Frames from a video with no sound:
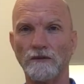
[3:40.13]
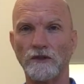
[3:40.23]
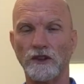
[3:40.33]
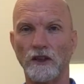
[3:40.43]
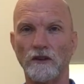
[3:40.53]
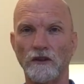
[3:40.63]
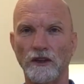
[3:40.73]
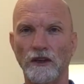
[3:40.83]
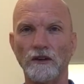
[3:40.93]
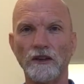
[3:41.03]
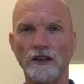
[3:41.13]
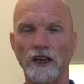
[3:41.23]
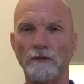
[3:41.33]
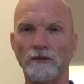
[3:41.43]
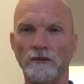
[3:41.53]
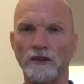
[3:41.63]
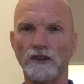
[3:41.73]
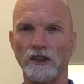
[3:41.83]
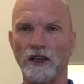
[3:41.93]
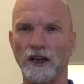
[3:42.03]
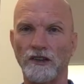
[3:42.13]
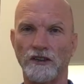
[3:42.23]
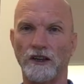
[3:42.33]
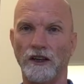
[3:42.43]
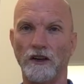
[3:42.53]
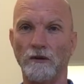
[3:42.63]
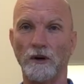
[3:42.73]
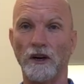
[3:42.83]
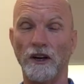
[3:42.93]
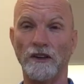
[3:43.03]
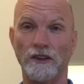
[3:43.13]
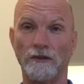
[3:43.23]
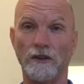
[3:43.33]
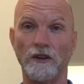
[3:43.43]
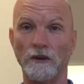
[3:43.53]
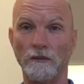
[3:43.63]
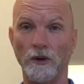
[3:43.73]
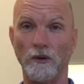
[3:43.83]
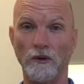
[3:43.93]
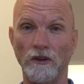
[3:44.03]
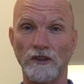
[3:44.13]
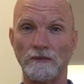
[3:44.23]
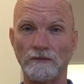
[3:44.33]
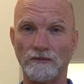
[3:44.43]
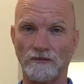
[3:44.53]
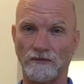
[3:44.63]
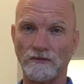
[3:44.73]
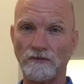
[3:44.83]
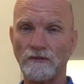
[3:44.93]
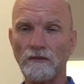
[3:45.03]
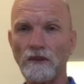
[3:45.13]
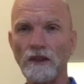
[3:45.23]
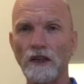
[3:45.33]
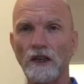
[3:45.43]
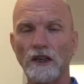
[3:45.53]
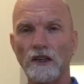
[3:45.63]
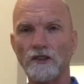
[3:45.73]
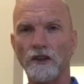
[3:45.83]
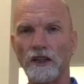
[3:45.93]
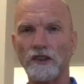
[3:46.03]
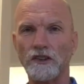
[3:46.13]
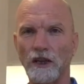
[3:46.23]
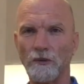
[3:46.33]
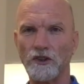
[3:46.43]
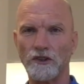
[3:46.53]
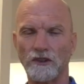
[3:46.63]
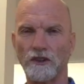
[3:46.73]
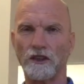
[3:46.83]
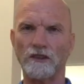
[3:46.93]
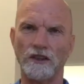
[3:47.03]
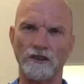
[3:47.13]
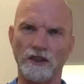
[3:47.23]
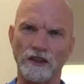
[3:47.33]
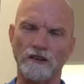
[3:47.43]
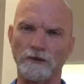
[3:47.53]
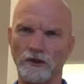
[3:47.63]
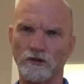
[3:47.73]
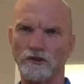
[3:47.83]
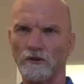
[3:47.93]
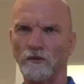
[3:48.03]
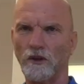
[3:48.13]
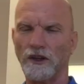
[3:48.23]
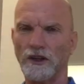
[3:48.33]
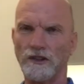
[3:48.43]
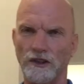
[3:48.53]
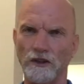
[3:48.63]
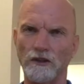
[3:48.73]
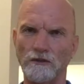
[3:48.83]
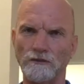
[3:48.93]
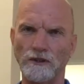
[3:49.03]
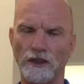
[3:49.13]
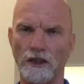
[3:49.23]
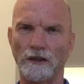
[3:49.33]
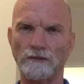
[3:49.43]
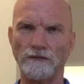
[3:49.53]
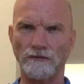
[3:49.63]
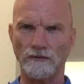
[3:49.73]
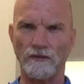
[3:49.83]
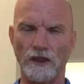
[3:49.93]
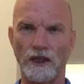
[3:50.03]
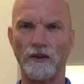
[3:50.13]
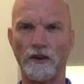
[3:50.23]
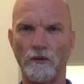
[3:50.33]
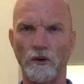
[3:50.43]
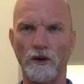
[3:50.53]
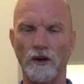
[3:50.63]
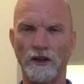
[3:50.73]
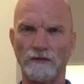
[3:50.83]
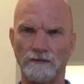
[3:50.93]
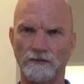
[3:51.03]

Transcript: So keep soleus in your mind. It's very important. So that's established, the calf muscles and what they do, how they work,